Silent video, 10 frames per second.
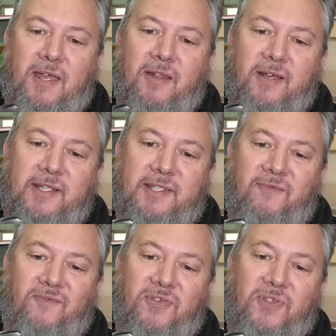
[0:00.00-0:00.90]
and like I
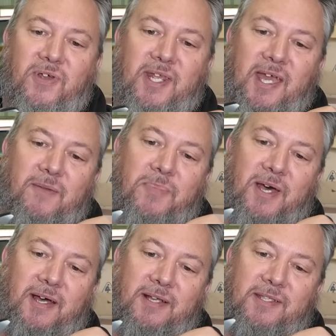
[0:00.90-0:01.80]
said, for 38
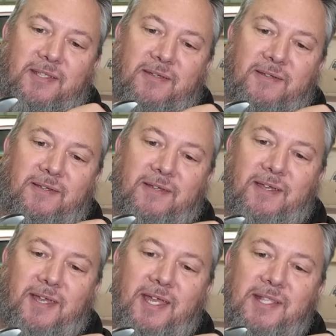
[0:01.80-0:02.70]
bucks,
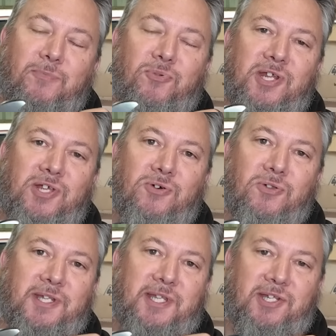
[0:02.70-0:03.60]
it's a pretty
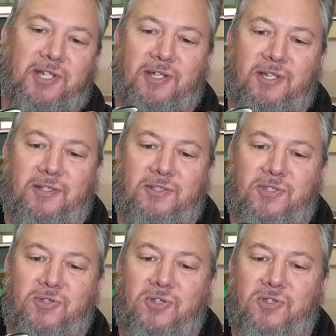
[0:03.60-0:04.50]
cool addition
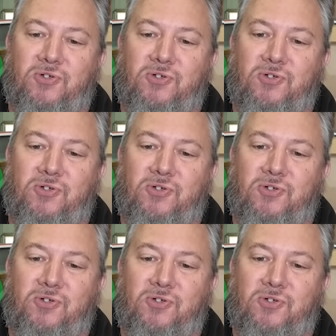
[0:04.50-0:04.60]
to your